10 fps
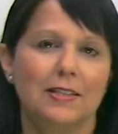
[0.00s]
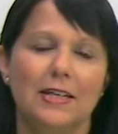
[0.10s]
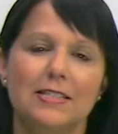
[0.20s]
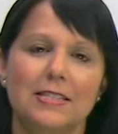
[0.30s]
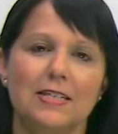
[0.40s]

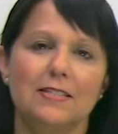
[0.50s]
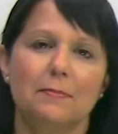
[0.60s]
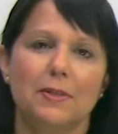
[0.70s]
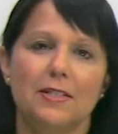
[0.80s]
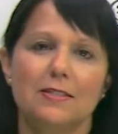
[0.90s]
let's say
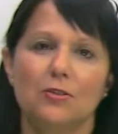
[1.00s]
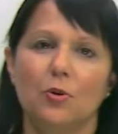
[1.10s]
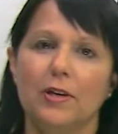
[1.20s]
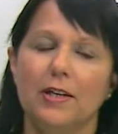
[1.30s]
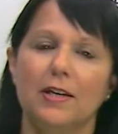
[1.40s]
somebody's
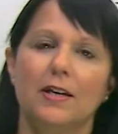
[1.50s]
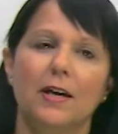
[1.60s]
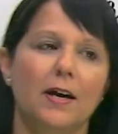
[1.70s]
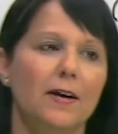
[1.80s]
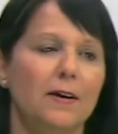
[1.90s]
going
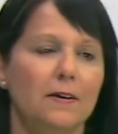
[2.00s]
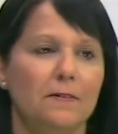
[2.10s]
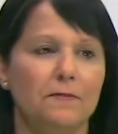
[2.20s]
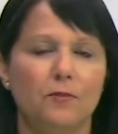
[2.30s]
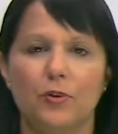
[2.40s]

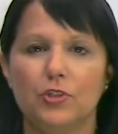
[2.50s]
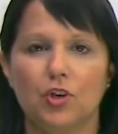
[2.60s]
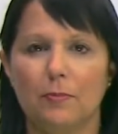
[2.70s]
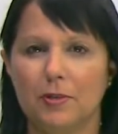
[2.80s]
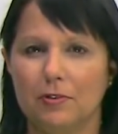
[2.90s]
for a
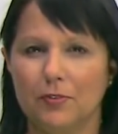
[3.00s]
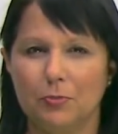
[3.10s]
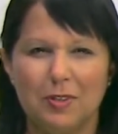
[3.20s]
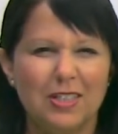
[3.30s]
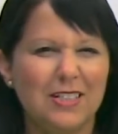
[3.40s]
job interview,
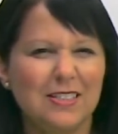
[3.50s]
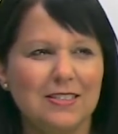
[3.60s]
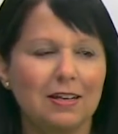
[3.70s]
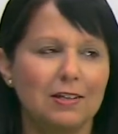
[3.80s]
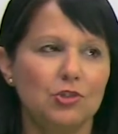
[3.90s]
but he's
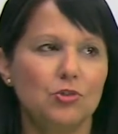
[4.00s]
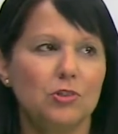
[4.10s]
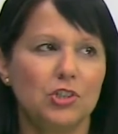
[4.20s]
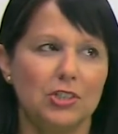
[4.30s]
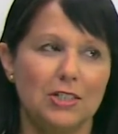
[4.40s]
not
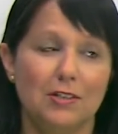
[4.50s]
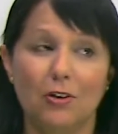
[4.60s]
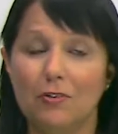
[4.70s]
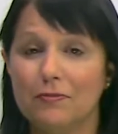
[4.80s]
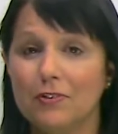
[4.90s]
sure, should he
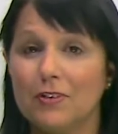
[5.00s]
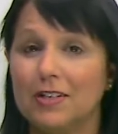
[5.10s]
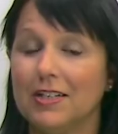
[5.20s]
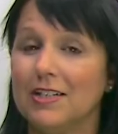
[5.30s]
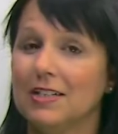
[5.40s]
go for
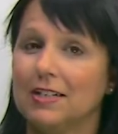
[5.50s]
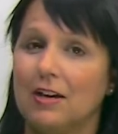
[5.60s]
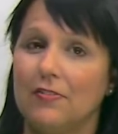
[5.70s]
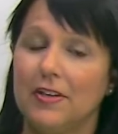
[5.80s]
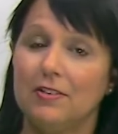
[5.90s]
it?
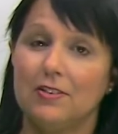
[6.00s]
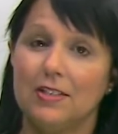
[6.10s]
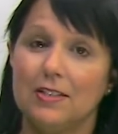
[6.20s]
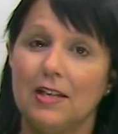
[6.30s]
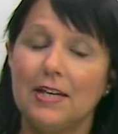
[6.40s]
Are they
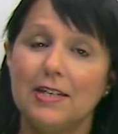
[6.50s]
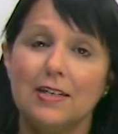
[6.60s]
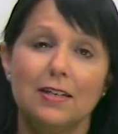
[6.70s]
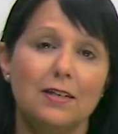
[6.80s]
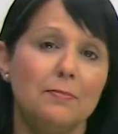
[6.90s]
gonna like
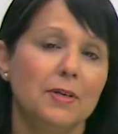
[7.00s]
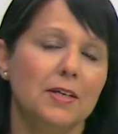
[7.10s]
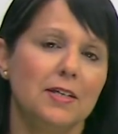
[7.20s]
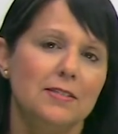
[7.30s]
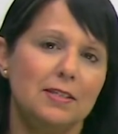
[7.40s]
him?
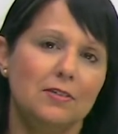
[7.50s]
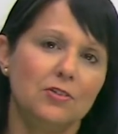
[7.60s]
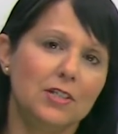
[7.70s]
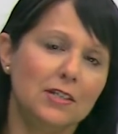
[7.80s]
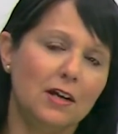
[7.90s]
Is he
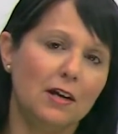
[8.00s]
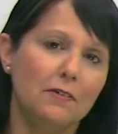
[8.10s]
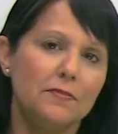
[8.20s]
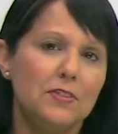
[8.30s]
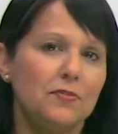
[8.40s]
good
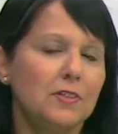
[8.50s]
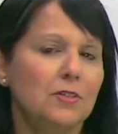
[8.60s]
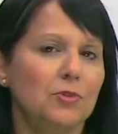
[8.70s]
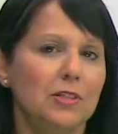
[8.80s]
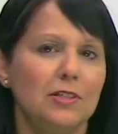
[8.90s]
enough? He's
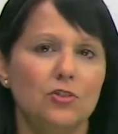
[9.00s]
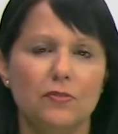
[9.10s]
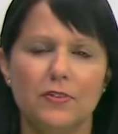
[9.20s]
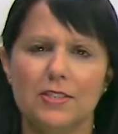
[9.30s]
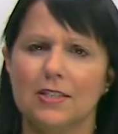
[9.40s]
feeling really
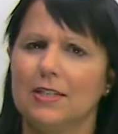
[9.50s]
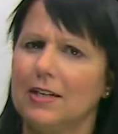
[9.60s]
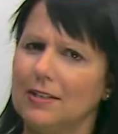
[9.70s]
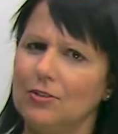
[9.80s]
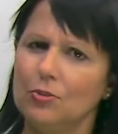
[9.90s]
nervous.
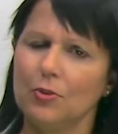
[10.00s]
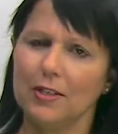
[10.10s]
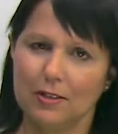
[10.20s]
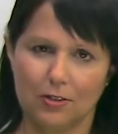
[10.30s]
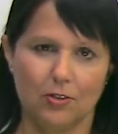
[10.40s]
And you
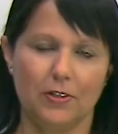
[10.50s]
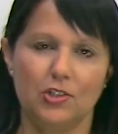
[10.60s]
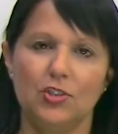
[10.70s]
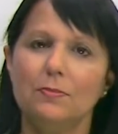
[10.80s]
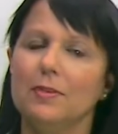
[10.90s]

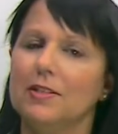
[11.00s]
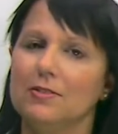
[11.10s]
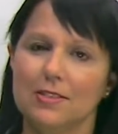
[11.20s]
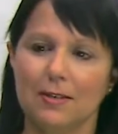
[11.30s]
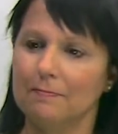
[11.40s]
encourage him and
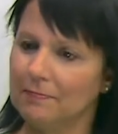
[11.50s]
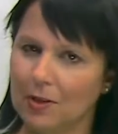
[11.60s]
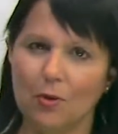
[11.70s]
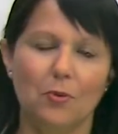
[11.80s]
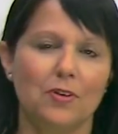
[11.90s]
you say,
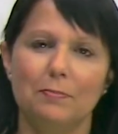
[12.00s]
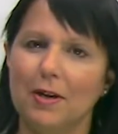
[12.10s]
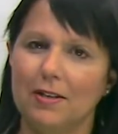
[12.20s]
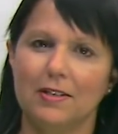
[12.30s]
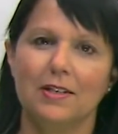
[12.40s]
no, come
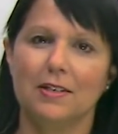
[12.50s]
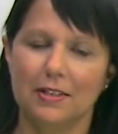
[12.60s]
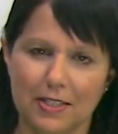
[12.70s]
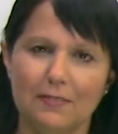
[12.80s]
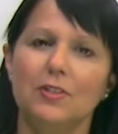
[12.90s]
on,
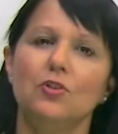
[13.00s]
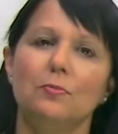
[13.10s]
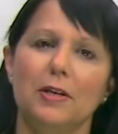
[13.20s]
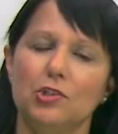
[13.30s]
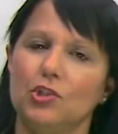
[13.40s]
give it your
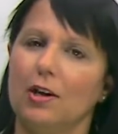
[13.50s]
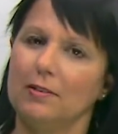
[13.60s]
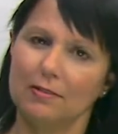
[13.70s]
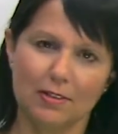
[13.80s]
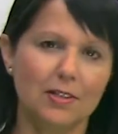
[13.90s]
best
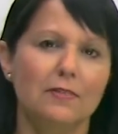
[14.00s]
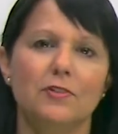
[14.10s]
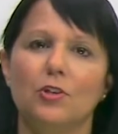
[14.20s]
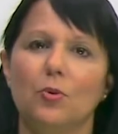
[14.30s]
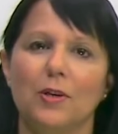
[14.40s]
shot. You
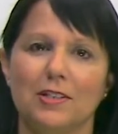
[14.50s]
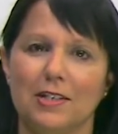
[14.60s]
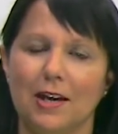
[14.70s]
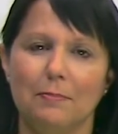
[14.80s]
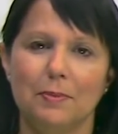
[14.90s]
never know what
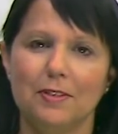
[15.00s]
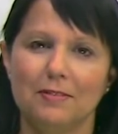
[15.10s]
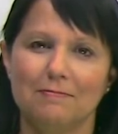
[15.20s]
can happen,